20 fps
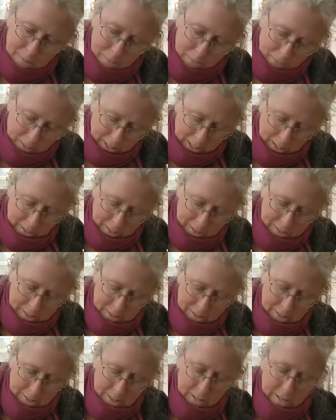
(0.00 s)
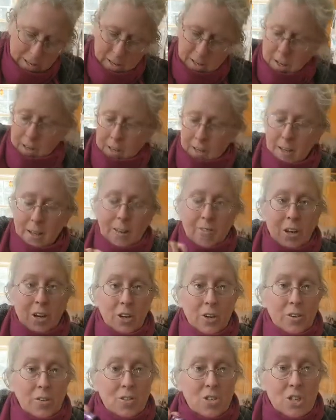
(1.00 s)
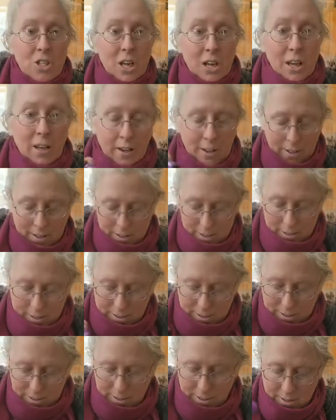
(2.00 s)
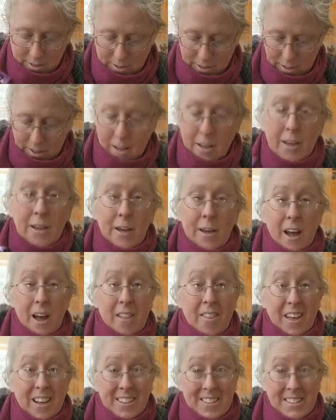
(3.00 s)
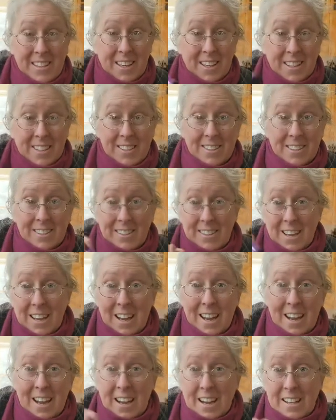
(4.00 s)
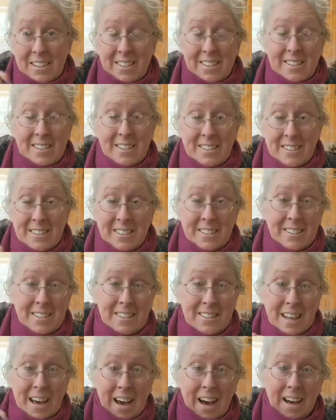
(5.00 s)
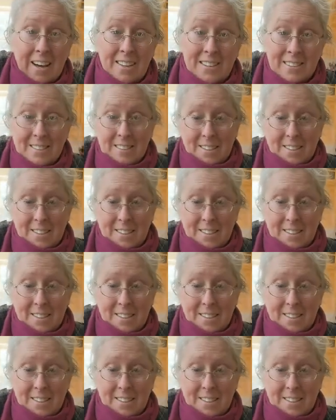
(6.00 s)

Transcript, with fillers: it in place. Give it a good shake. And that's it. It's as easy as that.